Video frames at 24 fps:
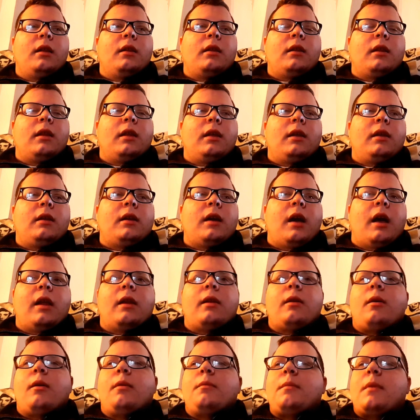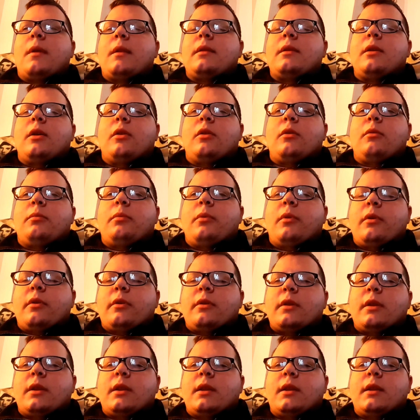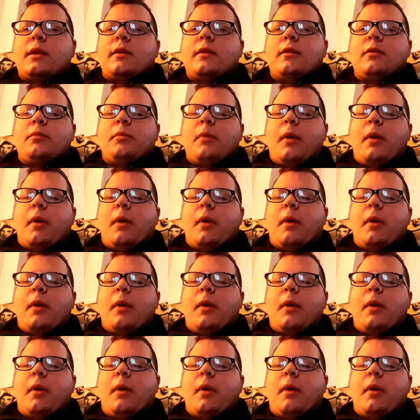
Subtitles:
Like, I know I'm not the only person this is